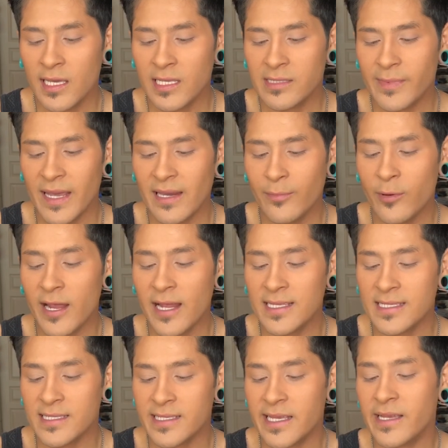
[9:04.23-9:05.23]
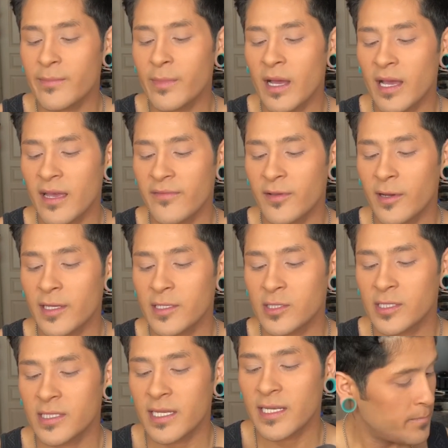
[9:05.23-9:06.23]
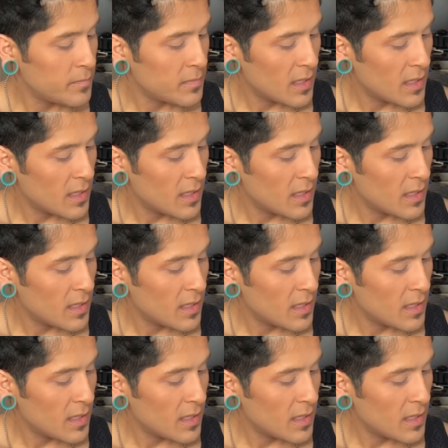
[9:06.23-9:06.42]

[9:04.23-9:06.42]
It's by the brand Sigma if you're interested.